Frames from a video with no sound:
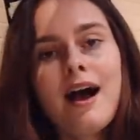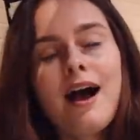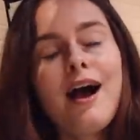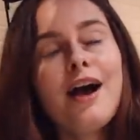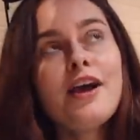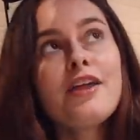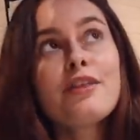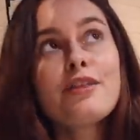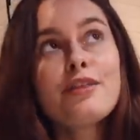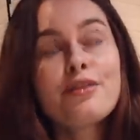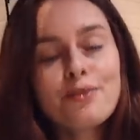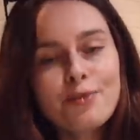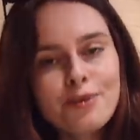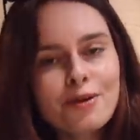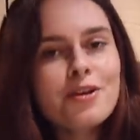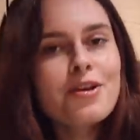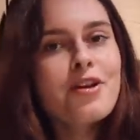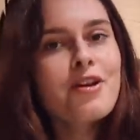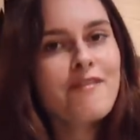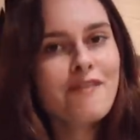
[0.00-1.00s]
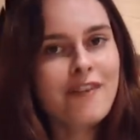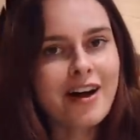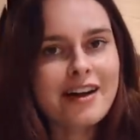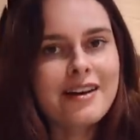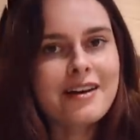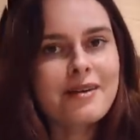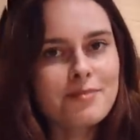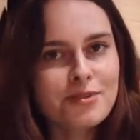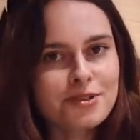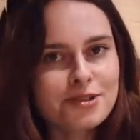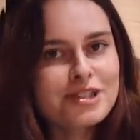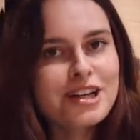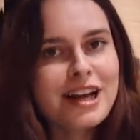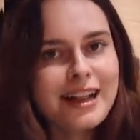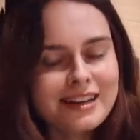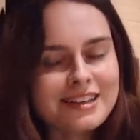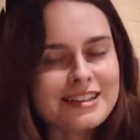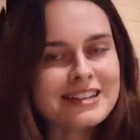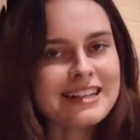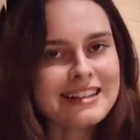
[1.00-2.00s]
I thought you'd find it more
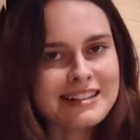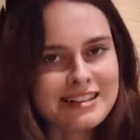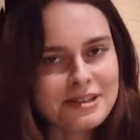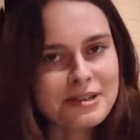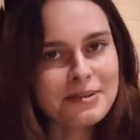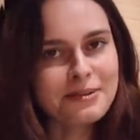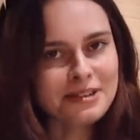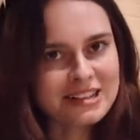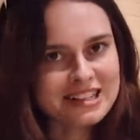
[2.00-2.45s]
challenging than you were